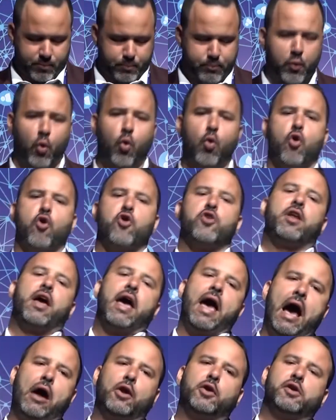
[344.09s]
born
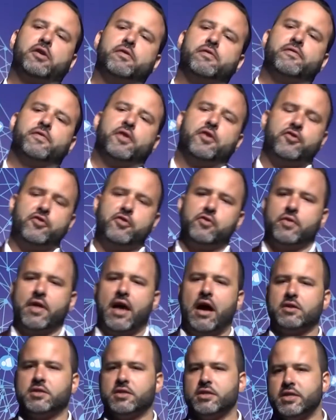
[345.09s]
out of the
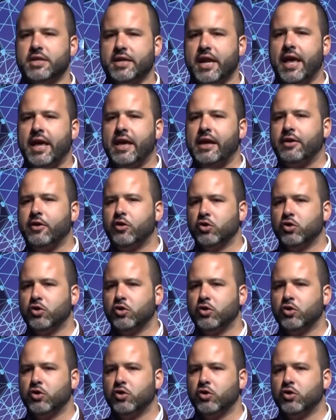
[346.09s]
2008